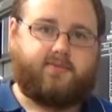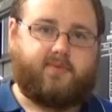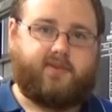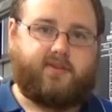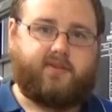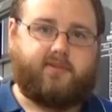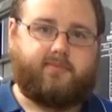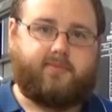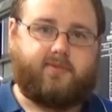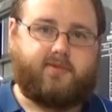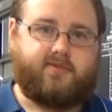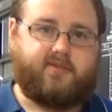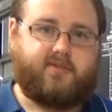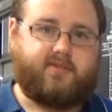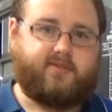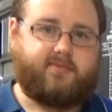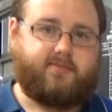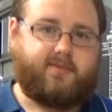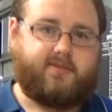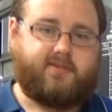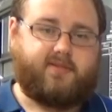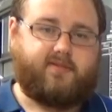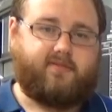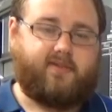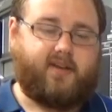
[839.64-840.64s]
one of the most
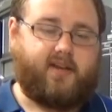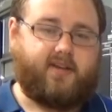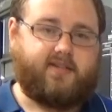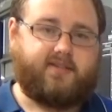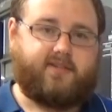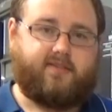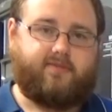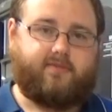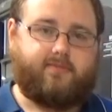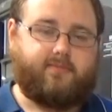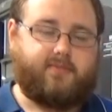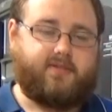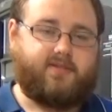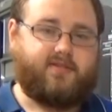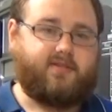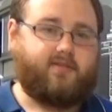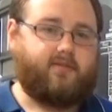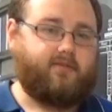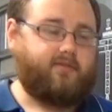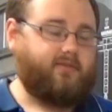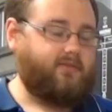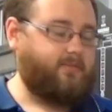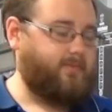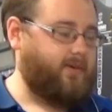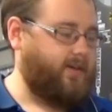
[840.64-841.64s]
expensive hats ever been
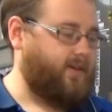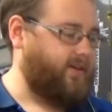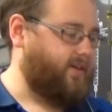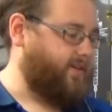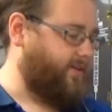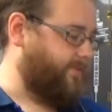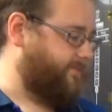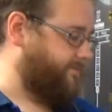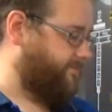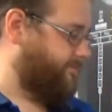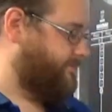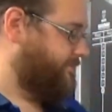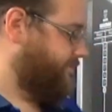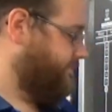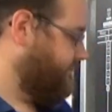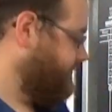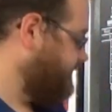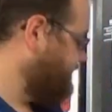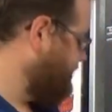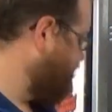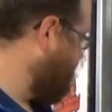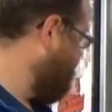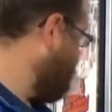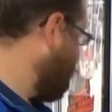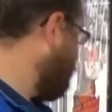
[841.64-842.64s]
sold in the market.
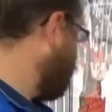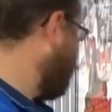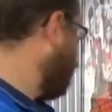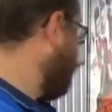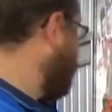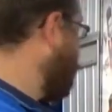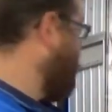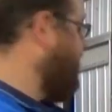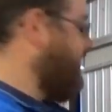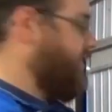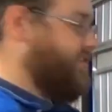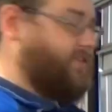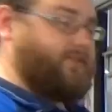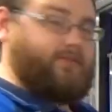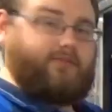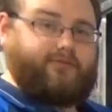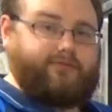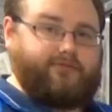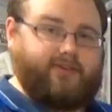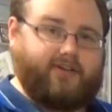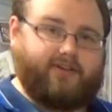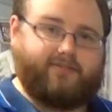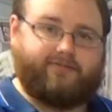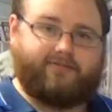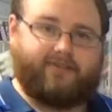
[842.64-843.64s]
Little
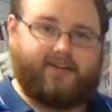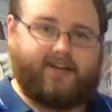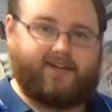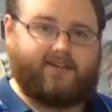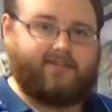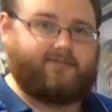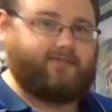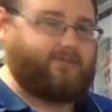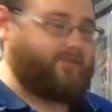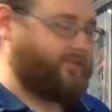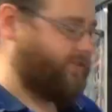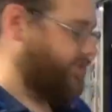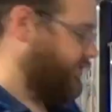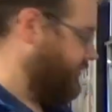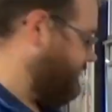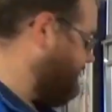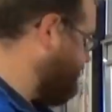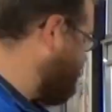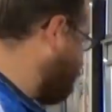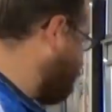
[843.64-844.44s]
fun fact for you.